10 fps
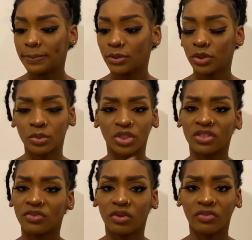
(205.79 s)
So it was
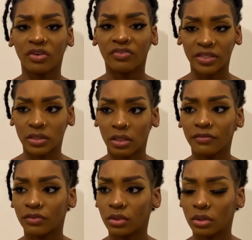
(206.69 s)
just very fitting
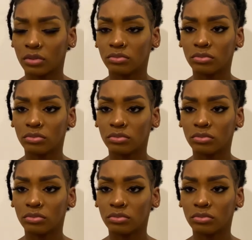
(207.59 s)
for,